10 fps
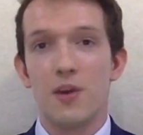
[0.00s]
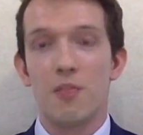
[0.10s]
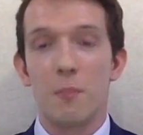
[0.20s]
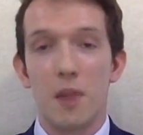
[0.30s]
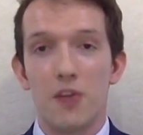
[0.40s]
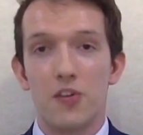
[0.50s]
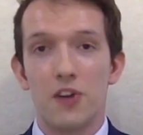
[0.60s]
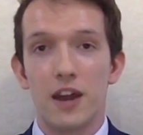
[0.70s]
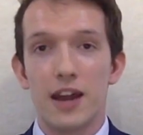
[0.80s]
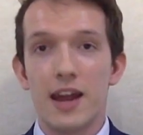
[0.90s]
US
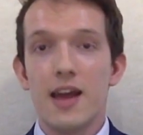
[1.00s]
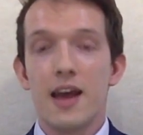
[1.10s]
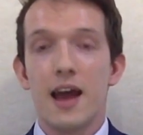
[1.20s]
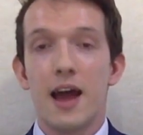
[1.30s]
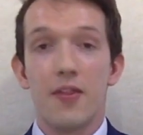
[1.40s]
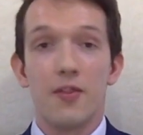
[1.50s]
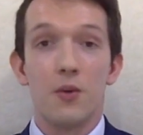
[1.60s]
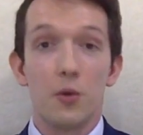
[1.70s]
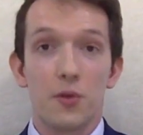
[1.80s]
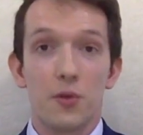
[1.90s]
military. Uh,
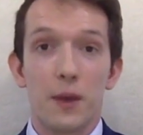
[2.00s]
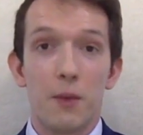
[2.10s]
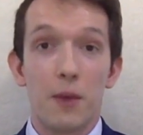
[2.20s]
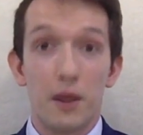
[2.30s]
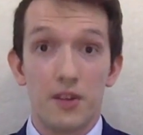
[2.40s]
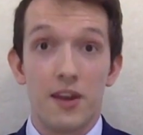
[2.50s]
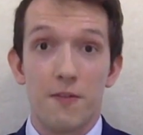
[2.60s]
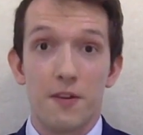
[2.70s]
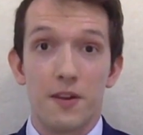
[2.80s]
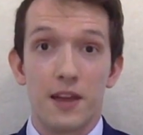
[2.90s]
North Korea will
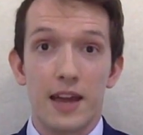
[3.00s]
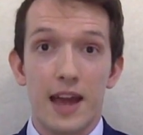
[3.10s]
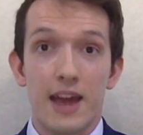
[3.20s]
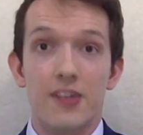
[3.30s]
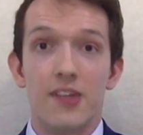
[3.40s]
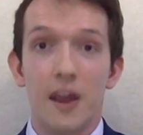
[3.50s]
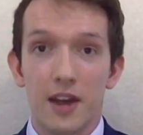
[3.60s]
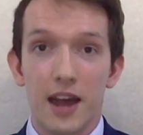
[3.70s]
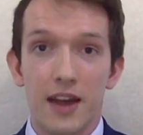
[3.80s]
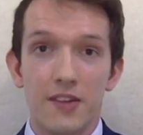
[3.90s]
definitely
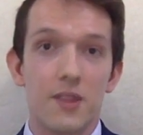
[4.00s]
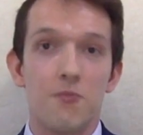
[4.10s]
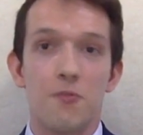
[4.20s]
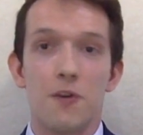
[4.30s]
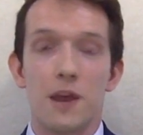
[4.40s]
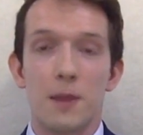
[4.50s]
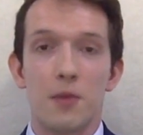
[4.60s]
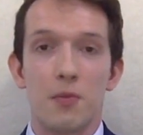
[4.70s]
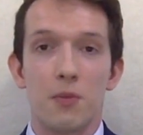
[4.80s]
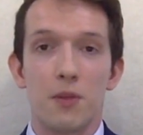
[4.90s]
interrogate him for any
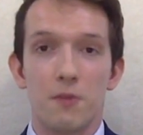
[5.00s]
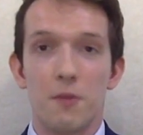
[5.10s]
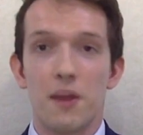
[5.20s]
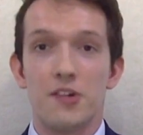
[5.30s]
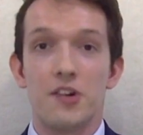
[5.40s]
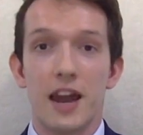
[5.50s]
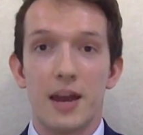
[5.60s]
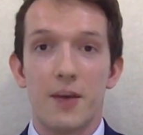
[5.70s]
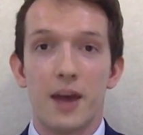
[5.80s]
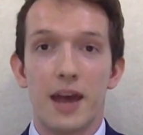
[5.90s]
possible information
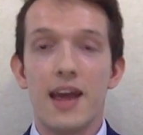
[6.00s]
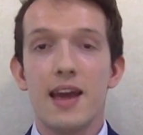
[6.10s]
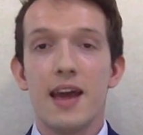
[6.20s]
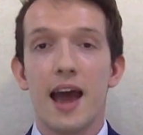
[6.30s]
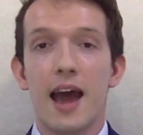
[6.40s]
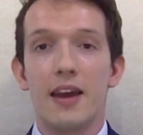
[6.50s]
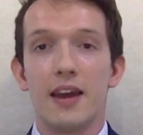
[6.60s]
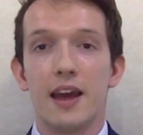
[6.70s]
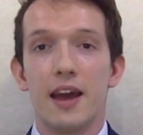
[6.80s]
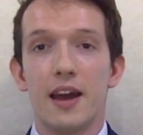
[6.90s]
anyway, and
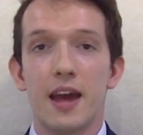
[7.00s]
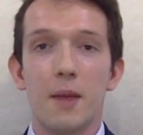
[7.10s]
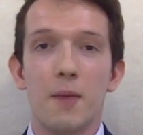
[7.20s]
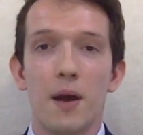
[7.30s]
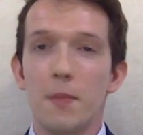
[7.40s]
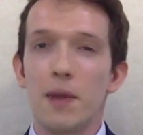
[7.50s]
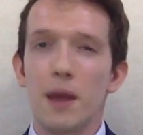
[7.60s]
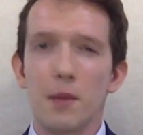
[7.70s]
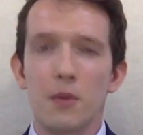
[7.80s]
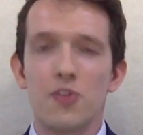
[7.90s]
uh, King might be
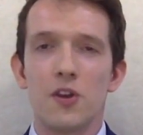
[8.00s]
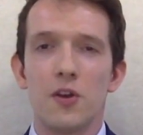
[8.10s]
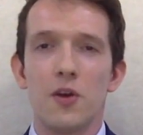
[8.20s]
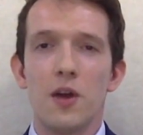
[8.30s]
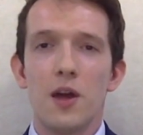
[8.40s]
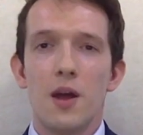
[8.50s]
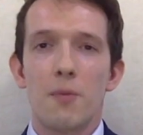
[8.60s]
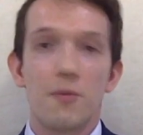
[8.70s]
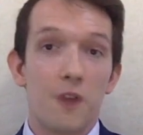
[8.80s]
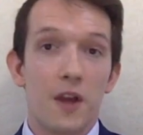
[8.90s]
able to
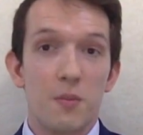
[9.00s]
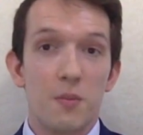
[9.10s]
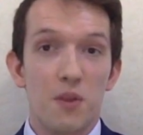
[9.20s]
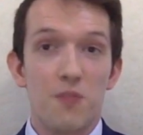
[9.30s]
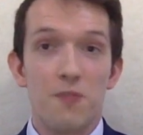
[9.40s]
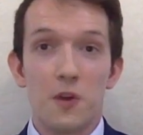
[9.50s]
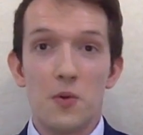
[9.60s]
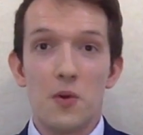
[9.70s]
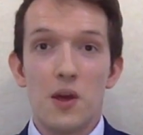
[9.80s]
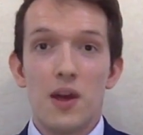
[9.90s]
provide them with a
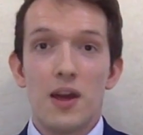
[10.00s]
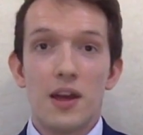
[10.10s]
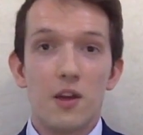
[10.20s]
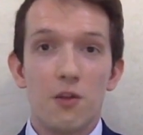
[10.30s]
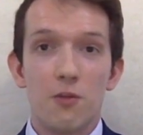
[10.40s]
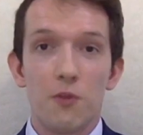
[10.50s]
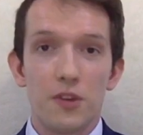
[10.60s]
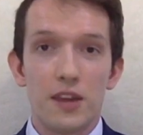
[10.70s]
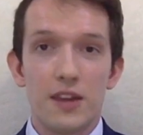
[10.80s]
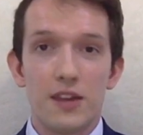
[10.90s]
few useful
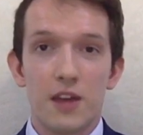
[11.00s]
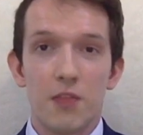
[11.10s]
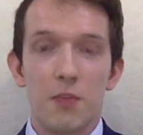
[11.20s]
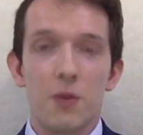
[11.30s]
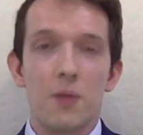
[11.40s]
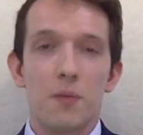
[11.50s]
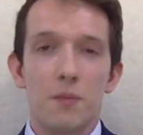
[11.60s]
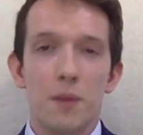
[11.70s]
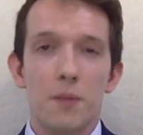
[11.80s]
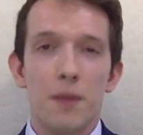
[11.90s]
details, but
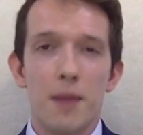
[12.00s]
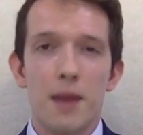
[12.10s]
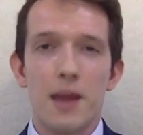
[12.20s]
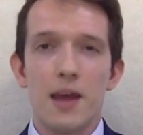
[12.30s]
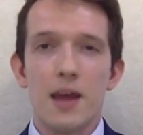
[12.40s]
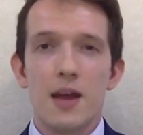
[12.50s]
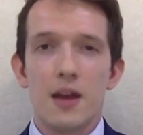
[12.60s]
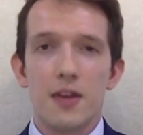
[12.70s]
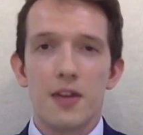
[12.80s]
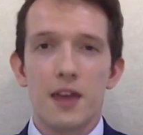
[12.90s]
but maybe
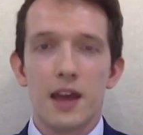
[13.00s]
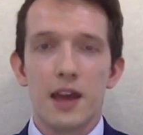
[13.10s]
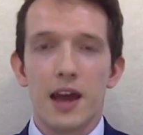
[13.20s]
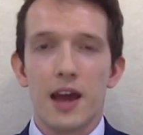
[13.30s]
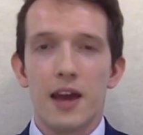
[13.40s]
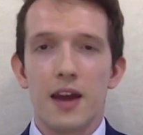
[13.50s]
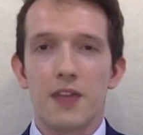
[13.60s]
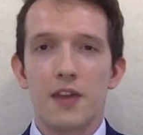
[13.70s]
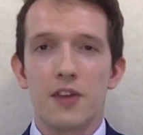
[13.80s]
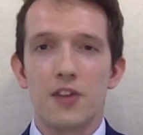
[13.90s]
nothing uh,
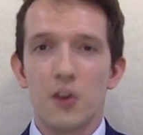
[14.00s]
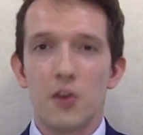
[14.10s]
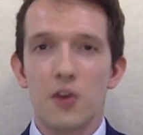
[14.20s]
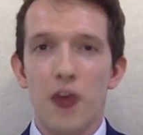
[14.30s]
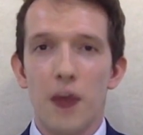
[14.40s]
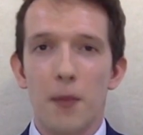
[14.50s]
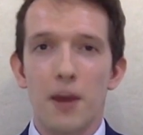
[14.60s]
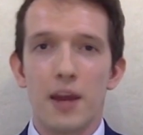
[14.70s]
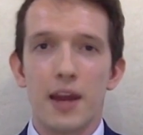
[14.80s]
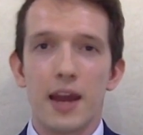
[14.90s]
nothing too
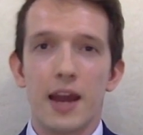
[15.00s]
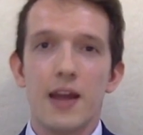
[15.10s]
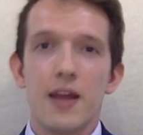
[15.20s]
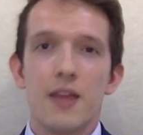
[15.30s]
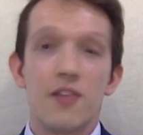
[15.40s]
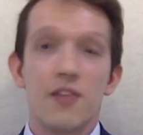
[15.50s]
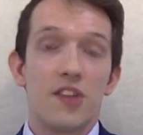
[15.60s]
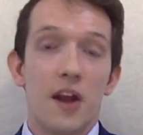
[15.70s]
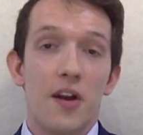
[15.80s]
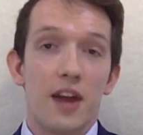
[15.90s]
groundbreaking. This
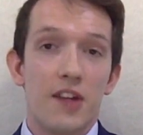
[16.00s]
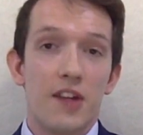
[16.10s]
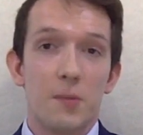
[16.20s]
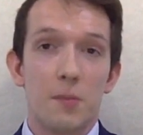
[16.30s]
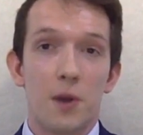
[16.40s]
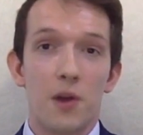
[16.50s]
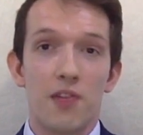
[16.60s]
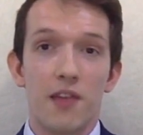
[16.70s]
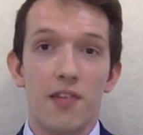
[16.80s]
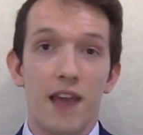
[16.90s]
interrogation
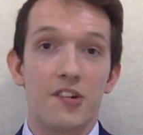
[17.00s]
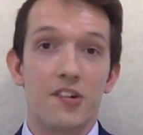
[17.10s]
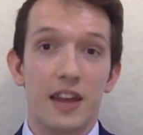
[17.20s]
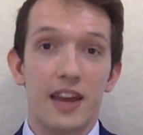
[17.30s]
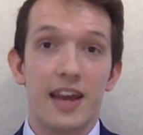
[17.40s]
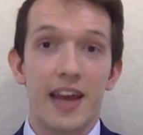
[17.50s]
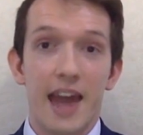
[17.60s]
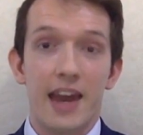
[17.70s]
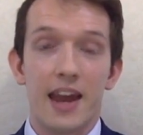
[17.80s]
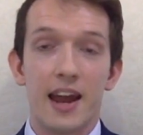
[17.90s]
process, actually, hmm.
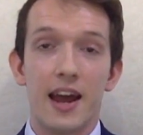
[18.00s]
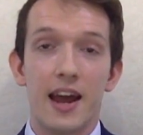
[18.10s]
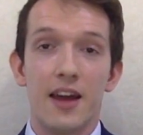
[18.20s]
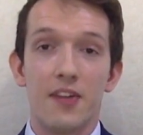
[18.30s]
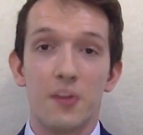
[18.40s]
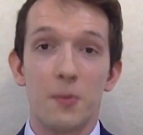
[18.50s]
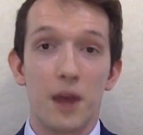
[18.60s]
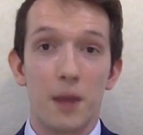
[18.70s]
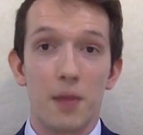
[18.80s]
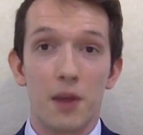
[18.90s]
again, uh, to
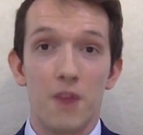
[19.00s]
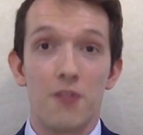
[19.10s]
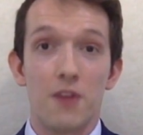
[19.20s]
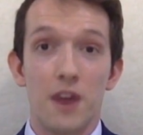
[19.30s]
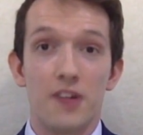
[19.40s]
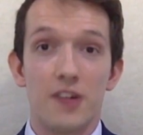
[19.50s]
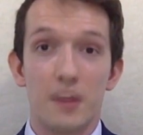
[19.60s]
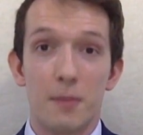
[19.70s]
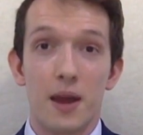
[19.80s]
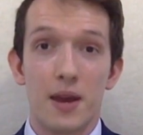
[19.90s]
bring up the COVID
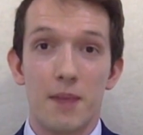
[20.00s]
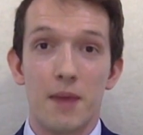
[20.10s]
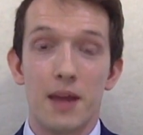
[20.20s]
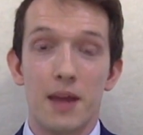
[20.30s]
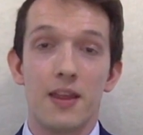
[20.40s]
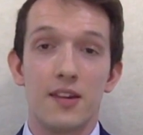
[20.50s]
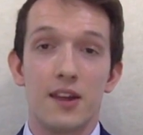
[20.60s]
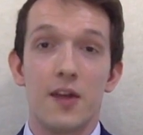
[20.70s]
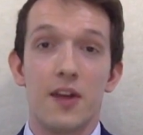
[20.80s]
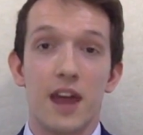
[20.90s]
nineteen pandemic, the
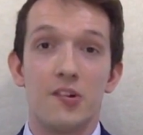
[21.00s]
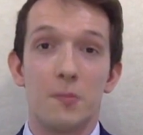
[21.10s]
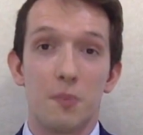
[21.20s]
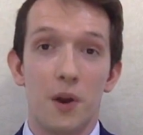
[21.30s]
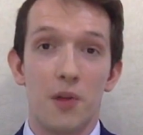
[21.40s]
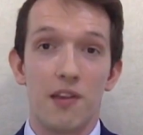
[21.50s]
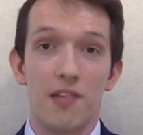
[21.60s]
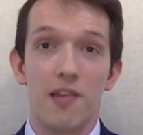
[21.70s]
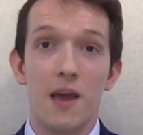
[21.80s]
interrogation process